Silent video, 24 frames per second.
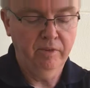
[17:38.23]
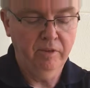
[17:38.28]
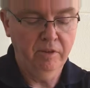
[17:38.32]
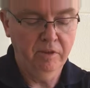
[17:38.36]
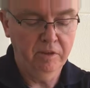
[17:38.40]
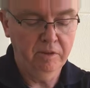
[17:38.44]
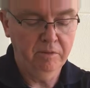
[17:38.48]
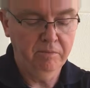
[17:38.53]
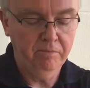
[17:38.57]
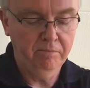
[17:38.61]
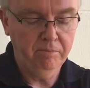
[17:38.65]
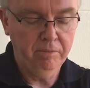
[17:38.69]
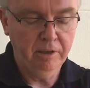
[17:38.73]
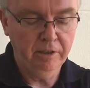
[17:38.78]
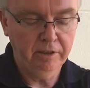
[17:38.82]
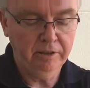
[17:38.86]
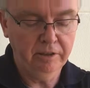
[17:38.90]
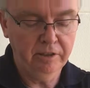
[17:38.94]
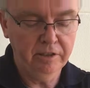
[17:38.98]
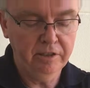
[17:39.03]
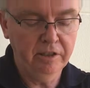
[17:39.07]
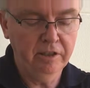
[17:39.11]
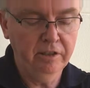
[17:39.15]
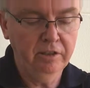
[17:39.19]
just plug
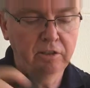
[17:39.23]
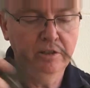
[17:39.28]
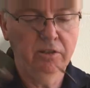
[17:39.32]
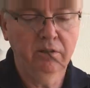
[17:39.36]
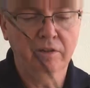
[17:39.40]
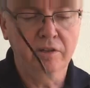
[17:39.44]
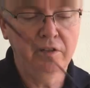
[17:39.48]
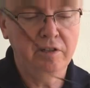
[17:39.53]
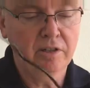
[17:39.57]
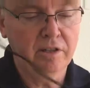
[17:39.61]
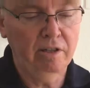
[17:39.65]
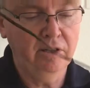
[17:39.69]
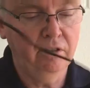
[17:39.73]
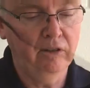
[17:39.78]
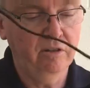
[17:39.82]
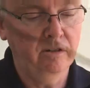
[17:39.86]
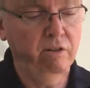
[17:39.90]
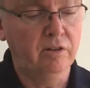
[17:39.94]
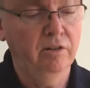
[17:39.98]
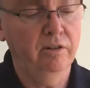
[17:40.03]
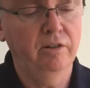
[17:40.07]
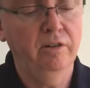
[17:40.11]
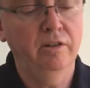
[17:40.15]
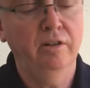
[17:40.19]
this into a
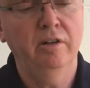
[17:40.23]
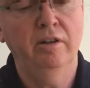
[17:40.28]
standard